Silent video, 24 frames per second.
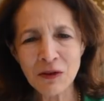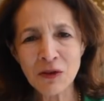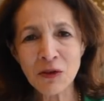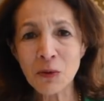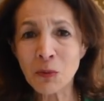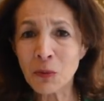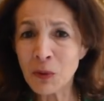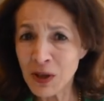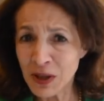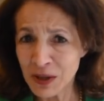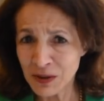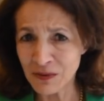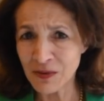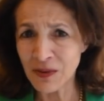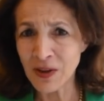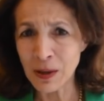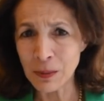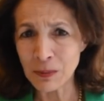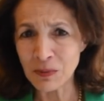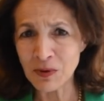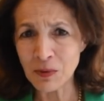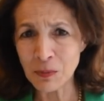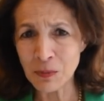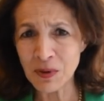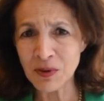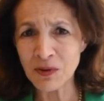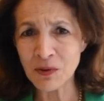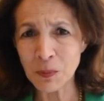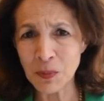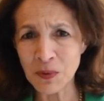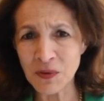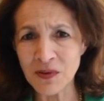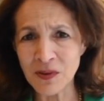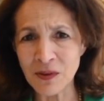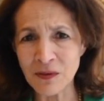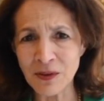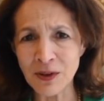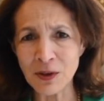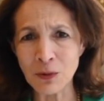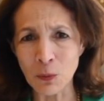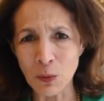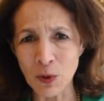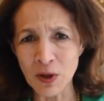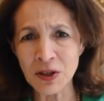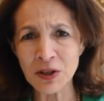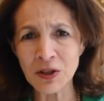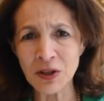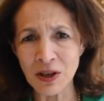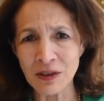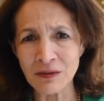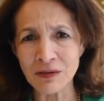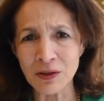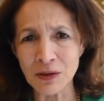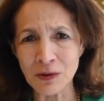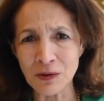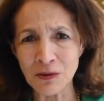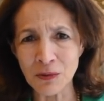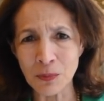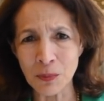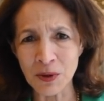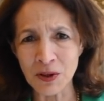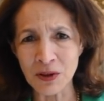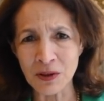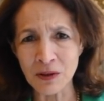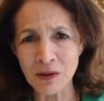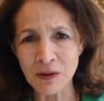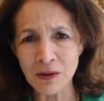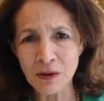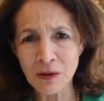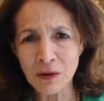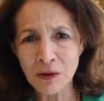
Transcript: three of them to be specific, one a governor's bill,